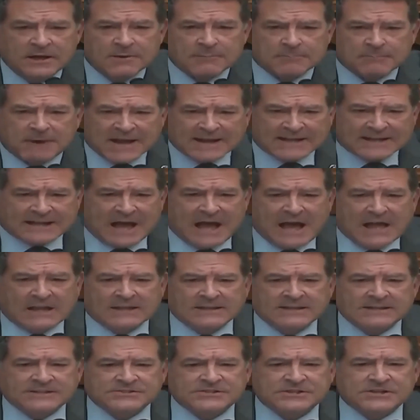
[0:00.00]
My
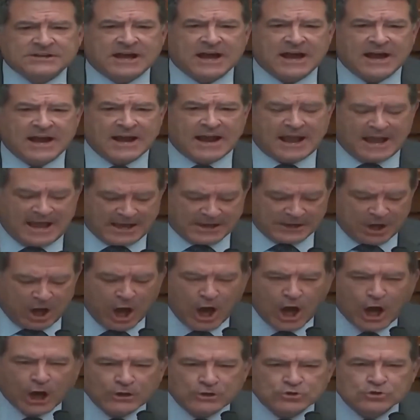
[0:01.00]
colleagues and I had
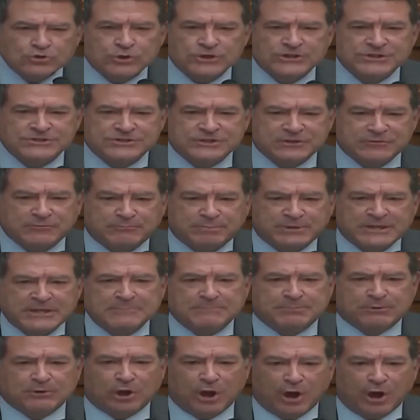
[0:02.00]
hundreds of people